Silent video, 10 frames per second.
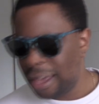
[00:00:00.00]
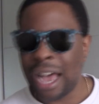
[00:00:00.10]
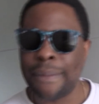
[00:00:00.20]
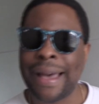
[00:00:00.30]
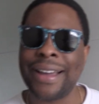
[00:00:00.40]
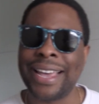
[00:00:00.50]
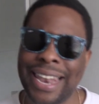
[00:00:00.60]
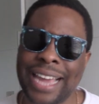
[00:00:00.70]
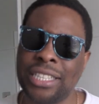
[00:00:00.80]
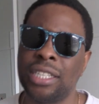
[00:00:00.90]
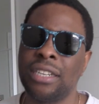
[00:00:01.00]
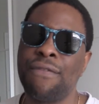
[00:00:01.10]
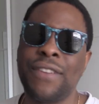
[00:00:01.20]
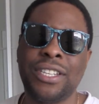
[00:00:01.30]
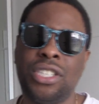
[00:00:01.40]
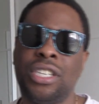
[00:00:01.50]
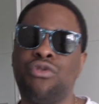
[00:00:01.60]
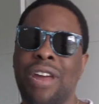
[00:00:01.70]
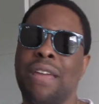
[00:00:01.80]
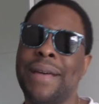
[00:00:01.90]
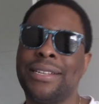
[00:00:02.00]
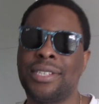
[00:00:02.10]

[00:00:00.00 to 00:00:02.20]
about collecting vintage Ray-Ban